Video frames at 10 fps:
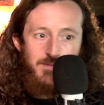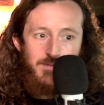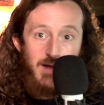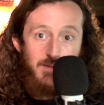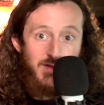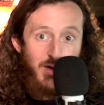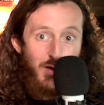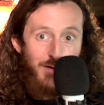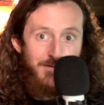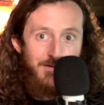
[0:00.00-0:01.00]

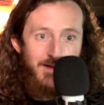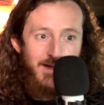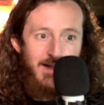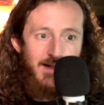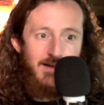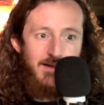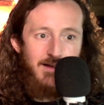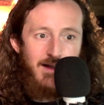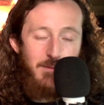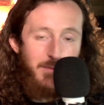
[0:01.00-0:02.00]
observe in
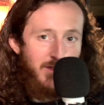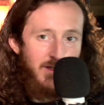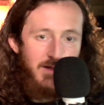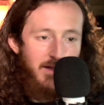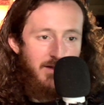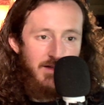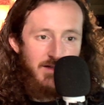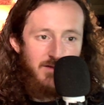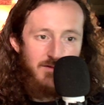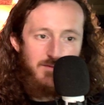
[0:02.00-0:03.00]

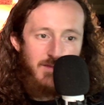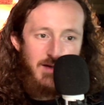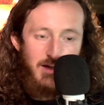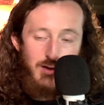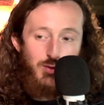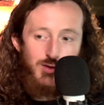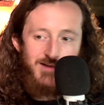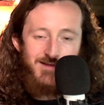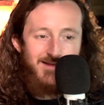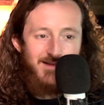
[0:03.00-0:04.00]
this
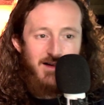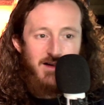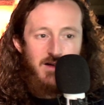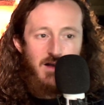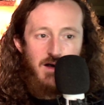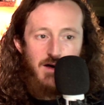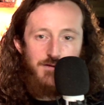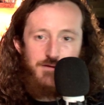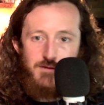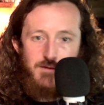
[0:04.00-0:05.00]
illusion
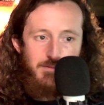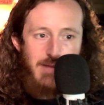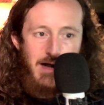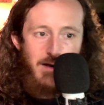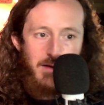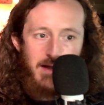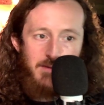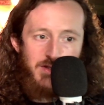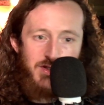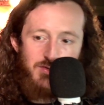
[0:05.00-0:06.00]
of
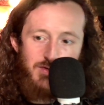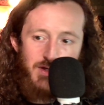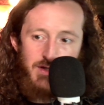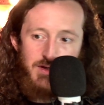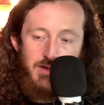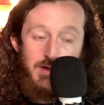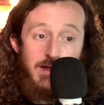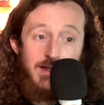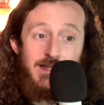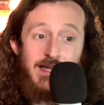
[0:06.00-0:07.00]
biochemistry
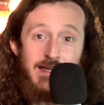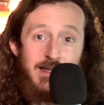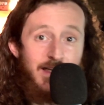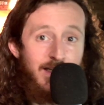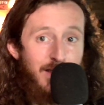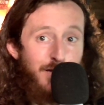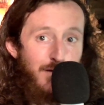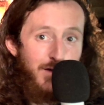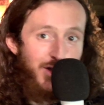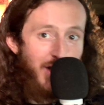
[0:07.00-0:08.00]
taking
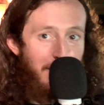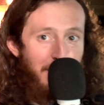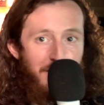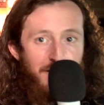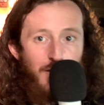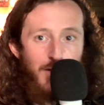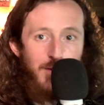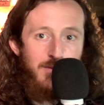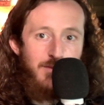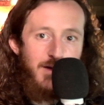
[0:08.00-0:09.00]
different shape and
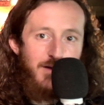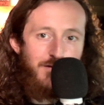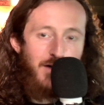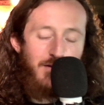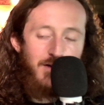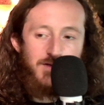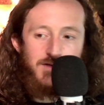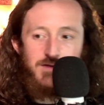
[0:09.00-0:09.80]
form in front of us.